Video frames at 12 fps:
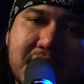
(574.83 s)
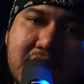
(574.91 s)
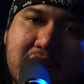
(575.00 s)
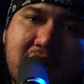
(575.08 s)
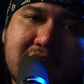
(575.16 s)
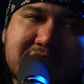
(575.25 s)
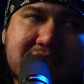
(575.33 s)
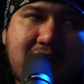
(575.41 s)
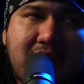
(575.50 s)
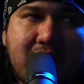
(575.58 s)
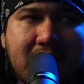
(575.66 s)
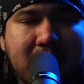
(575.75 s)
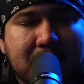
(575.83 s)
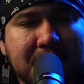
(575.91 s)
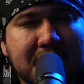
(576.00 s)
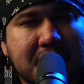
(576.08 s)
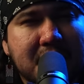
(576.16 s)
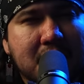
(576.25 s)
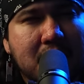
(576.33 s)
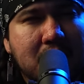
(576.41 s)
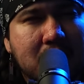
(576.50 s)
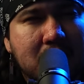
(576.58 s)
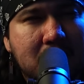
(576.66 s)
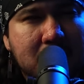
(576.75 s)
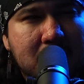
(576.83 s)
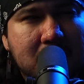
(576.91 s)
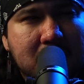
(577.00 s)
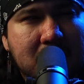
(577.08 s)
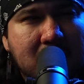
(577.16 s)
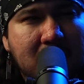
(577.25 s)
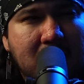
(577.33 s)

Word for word: and the next day was